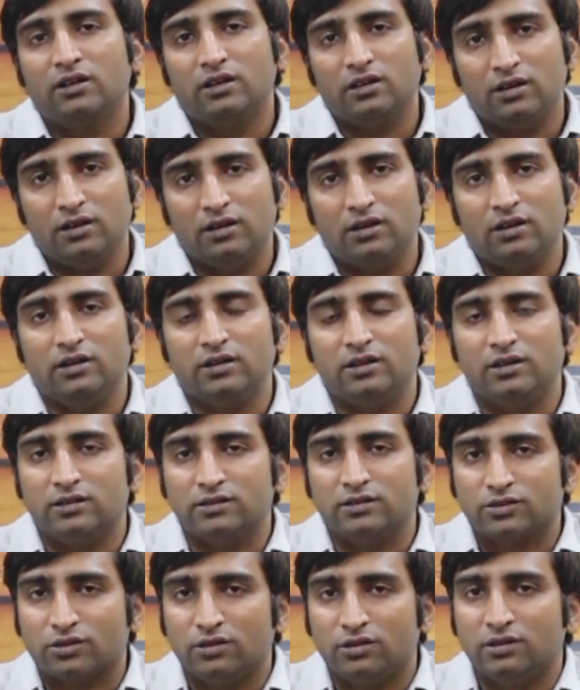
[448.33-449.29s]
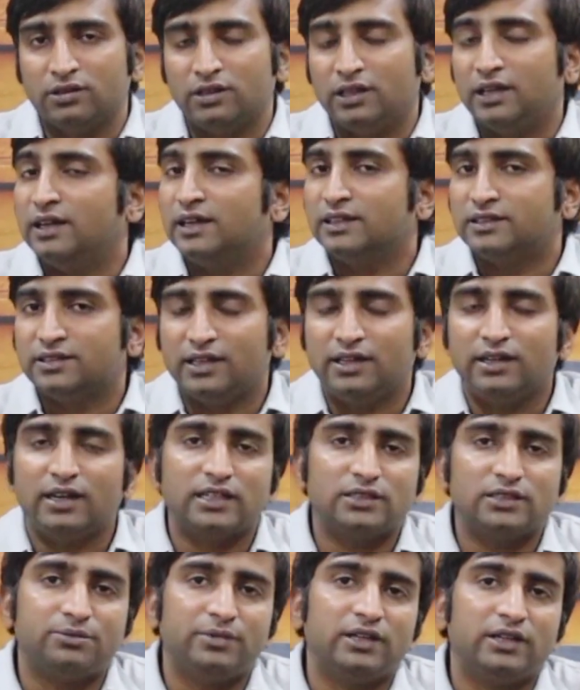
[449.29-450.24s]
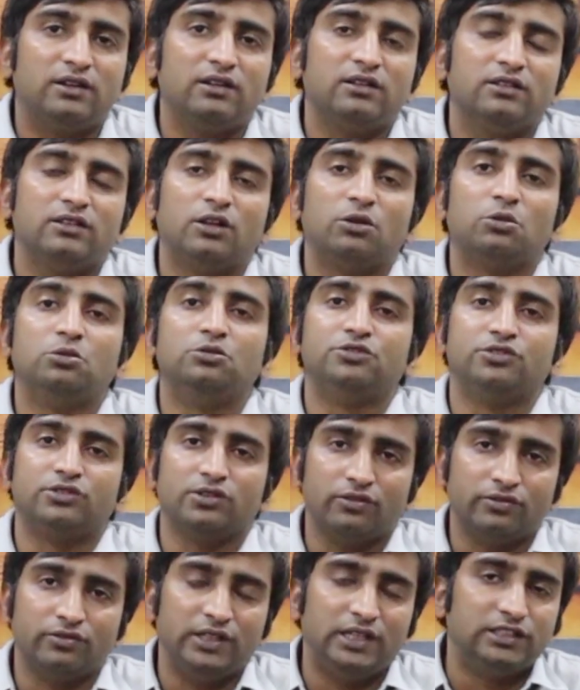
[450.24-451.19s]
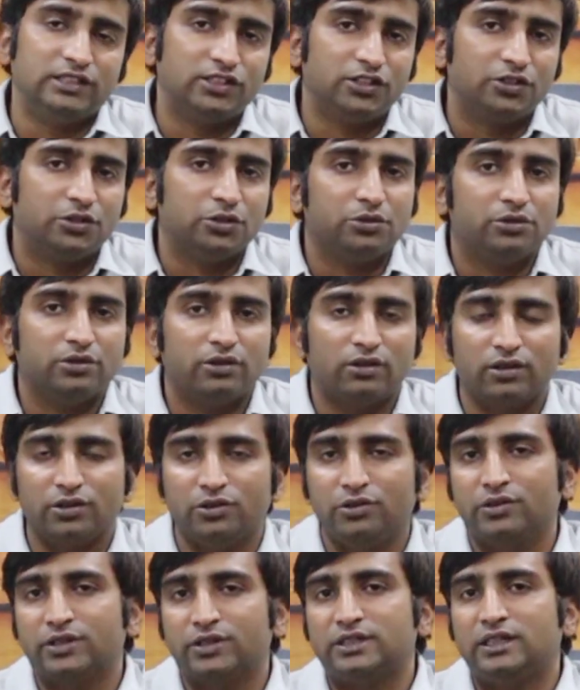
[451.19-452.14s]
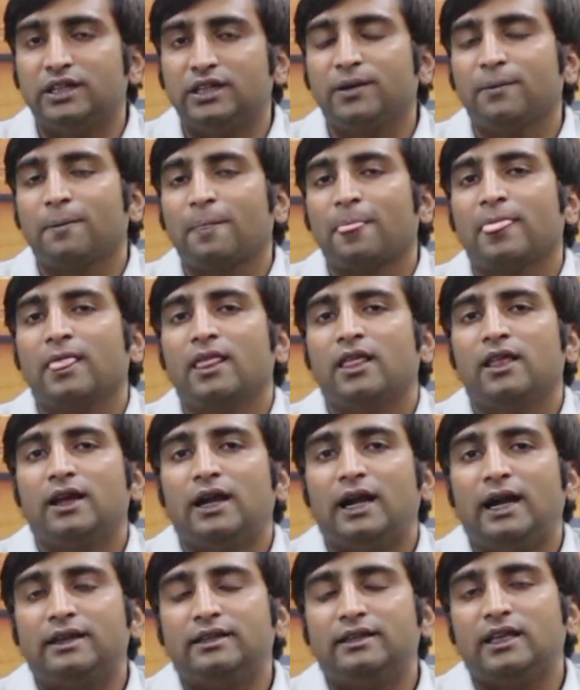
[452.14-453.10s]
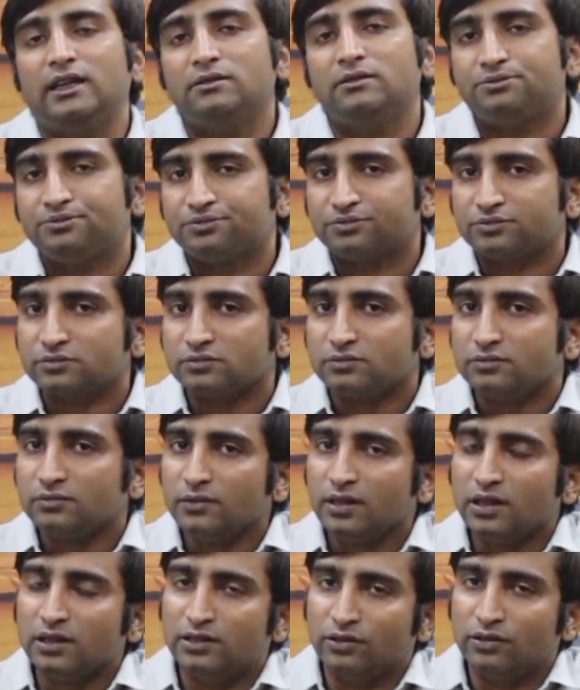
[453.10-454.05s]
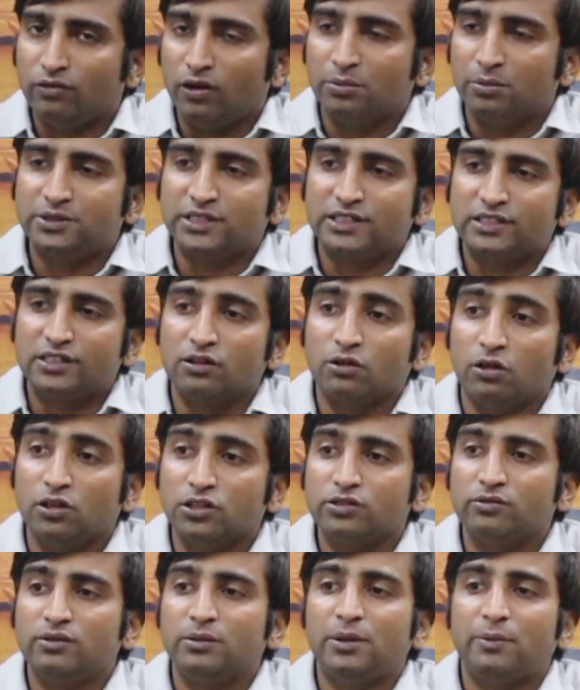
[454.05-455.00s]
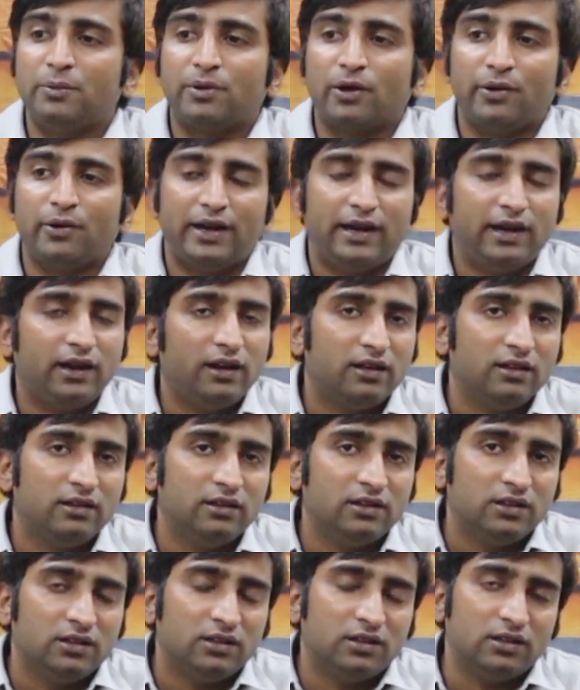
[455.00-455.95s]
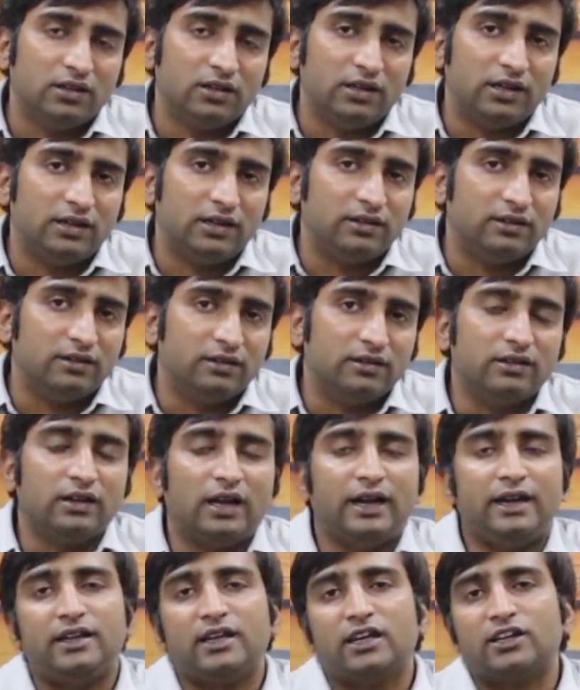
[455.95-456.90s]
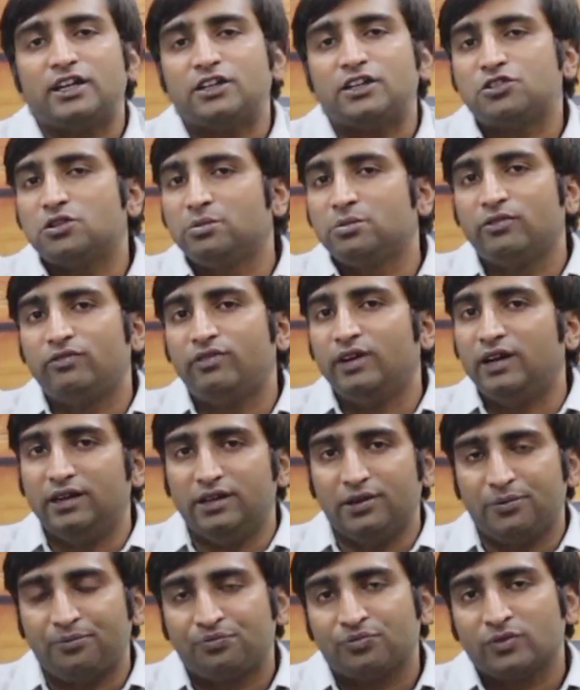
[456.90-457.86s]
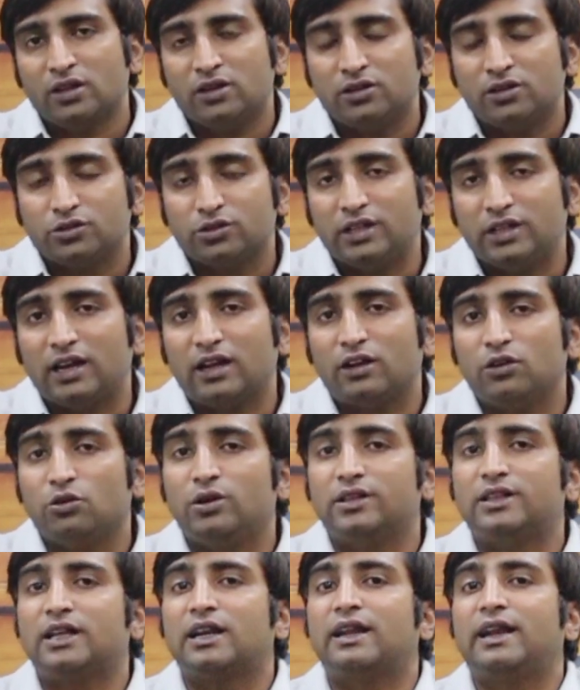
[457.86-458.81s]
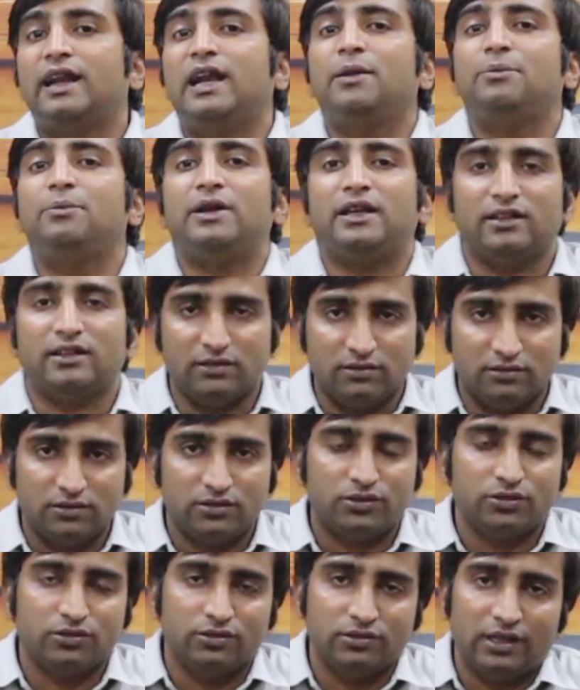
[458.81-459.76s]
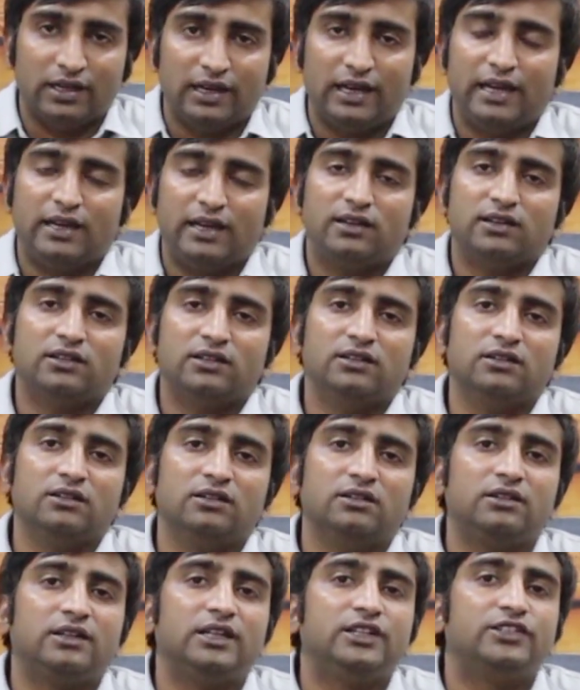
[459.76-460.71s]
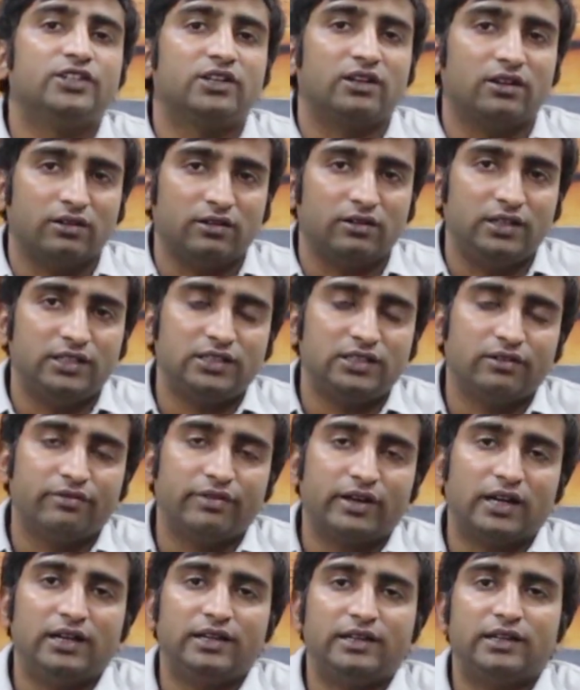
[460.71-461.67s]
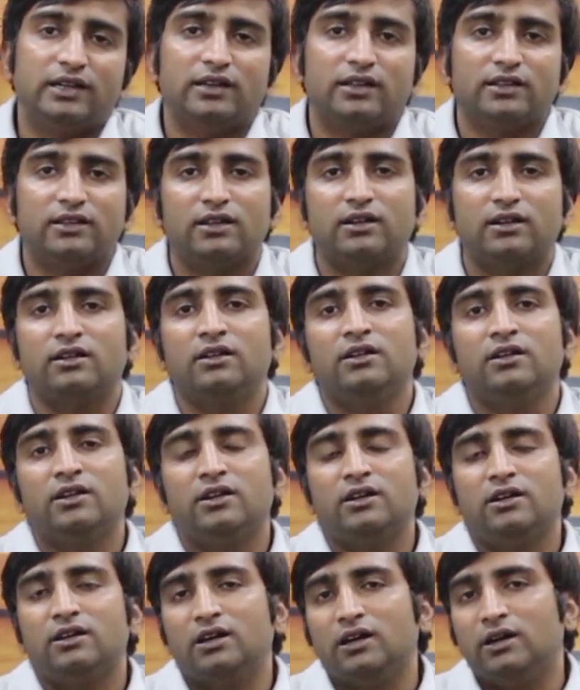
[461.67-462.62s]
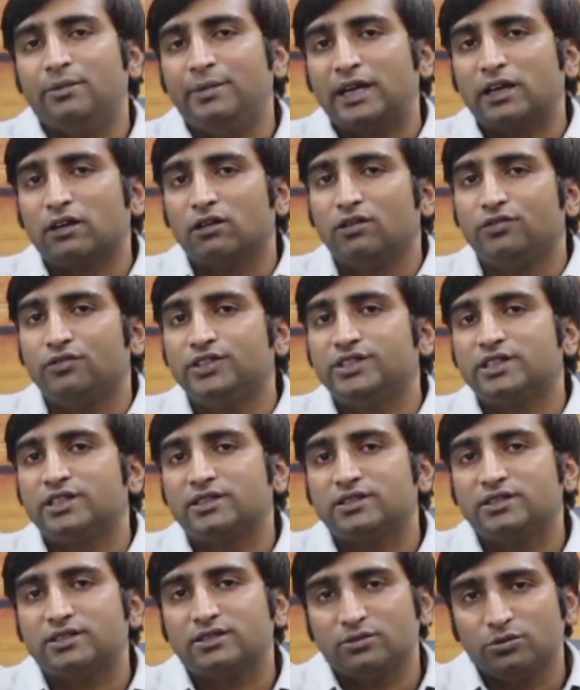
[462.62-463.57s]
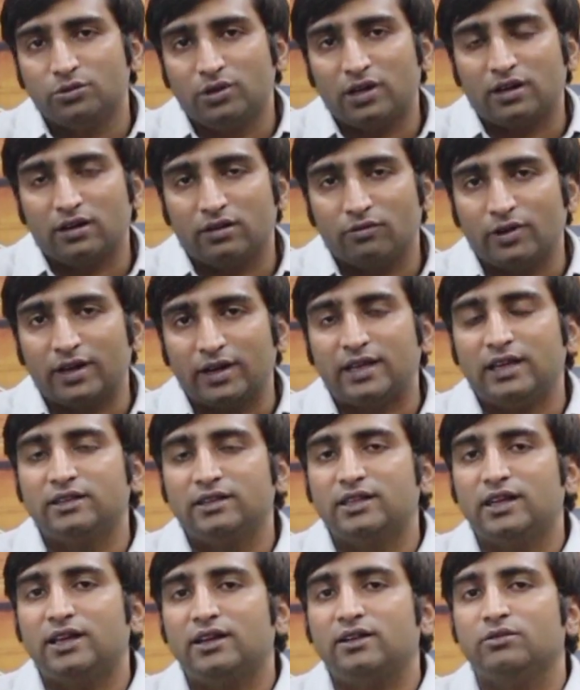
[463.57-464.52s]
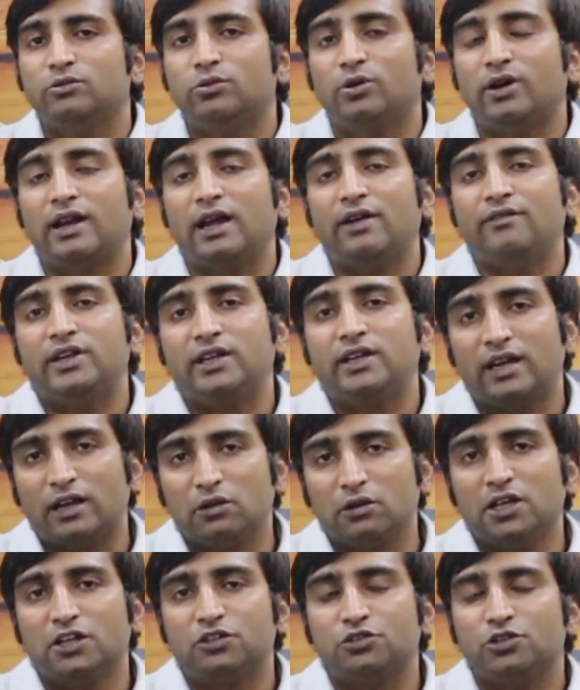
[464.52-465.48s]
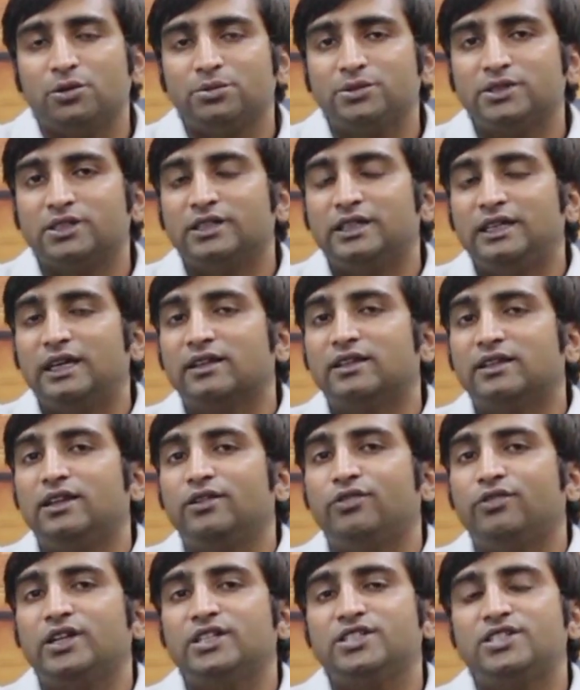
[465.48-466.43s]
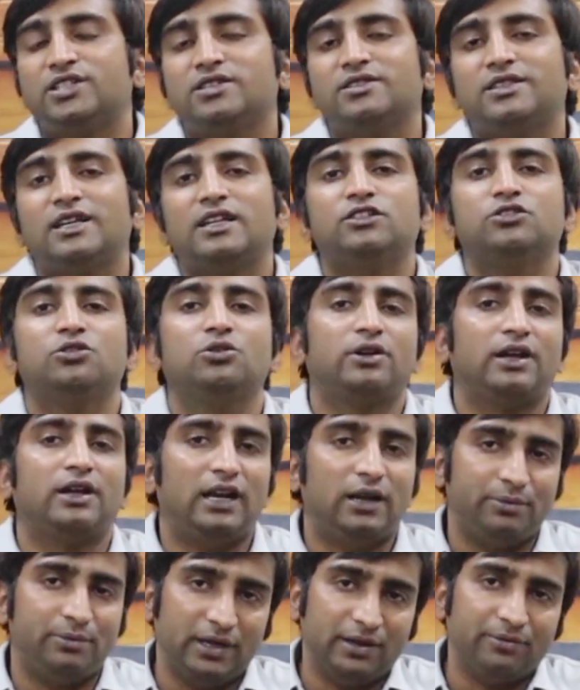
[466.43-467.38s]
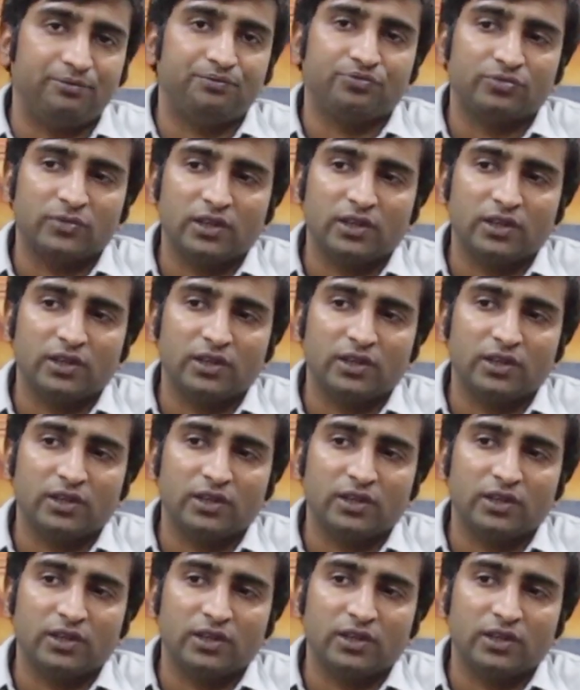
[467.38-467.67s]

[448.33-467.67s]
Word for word: uh, the resident as per the rules of the institute or university. And then the form sixteen also will be provided and I T R has to be filled. So, there are no other grade pay. So, unlike a teacher, teaching faculty and other uh, medical officers who are working there, who are having regular jobs, here the difference is there is no grade pay.